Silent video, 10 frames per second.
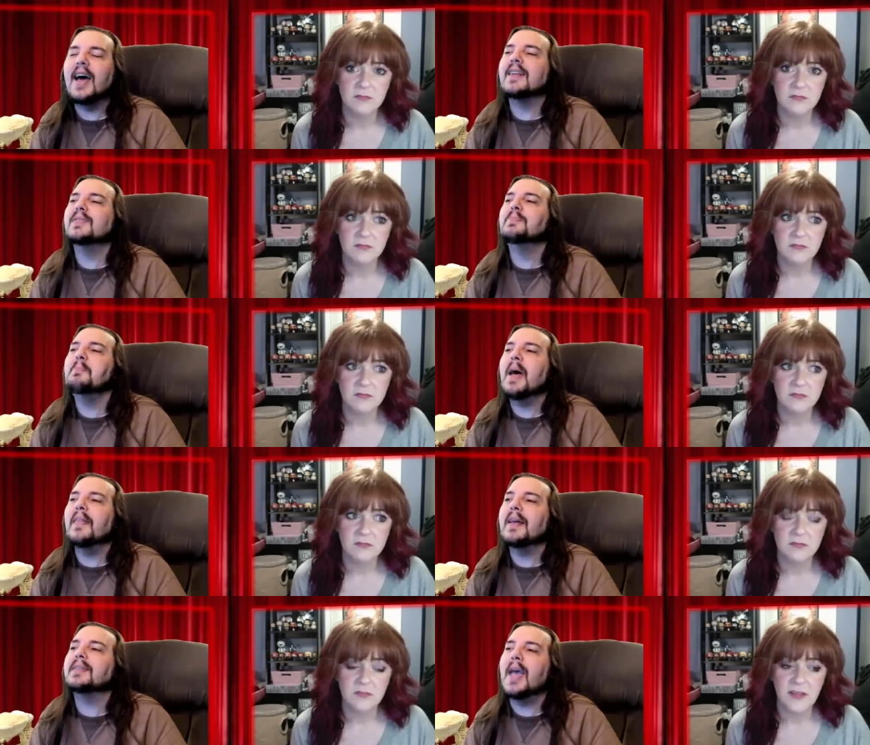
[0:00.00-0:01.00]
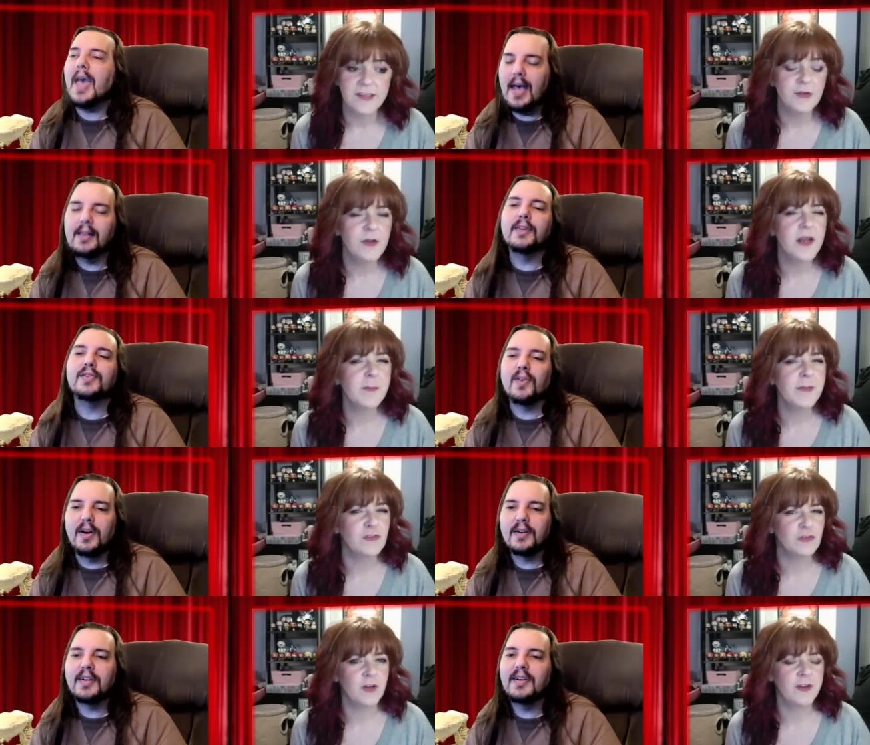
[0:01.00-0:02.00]
Speaker 1: that is that
Speaker 2: is like you gotta be
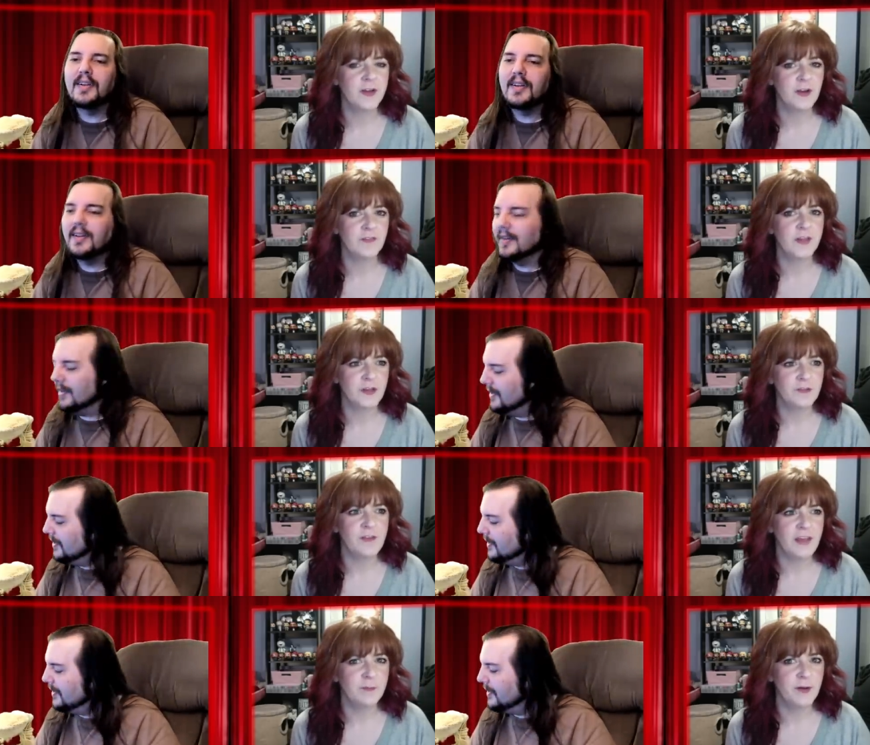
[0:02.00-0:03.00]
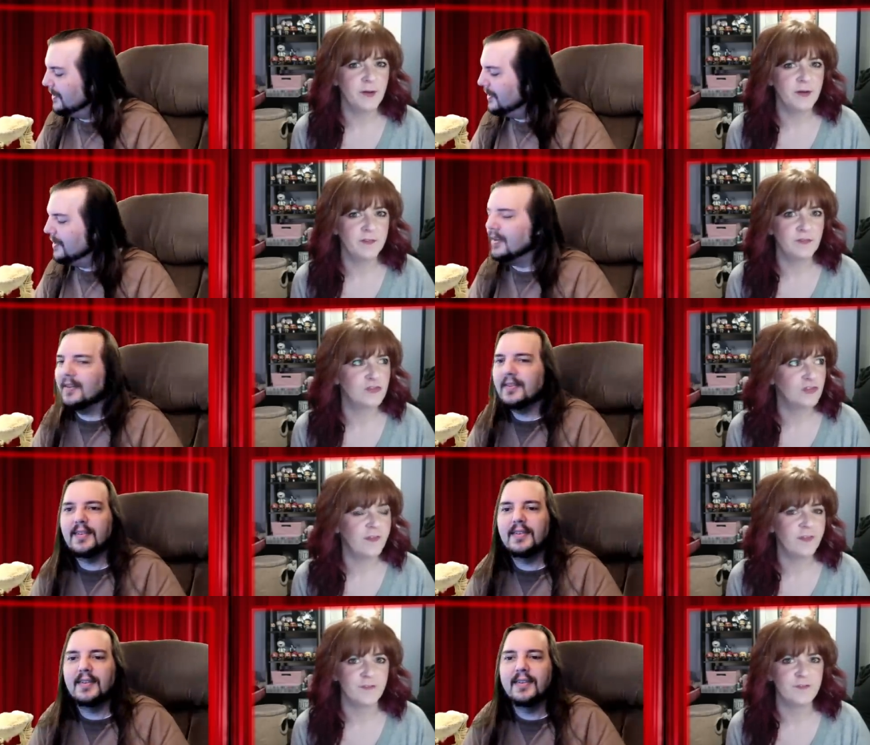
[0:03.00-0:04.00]
drunk. drunk enough that your taste buds have
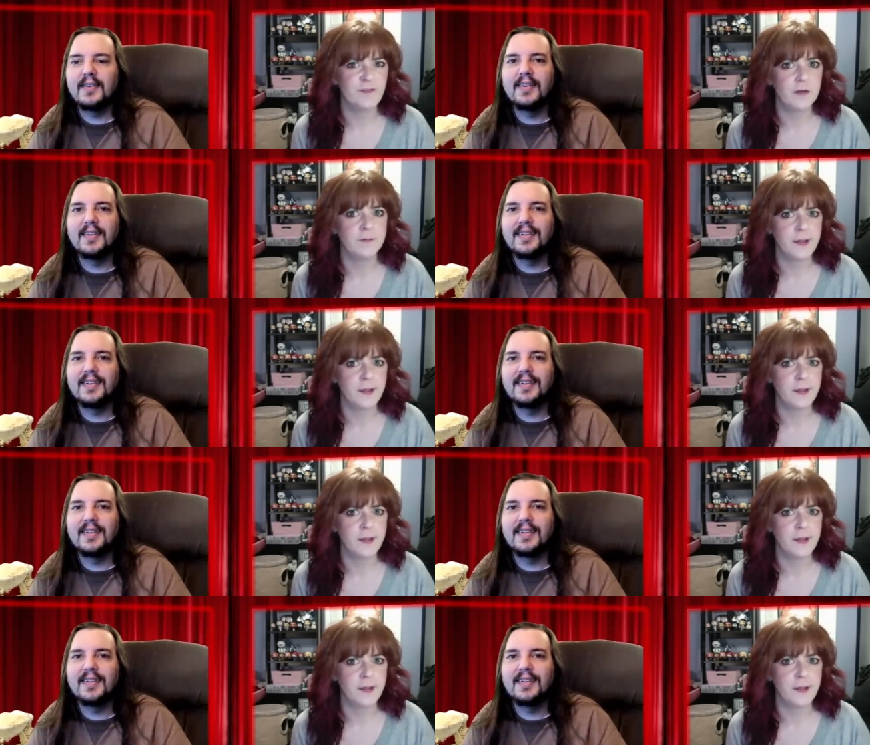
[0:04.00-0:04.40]
shut the fuck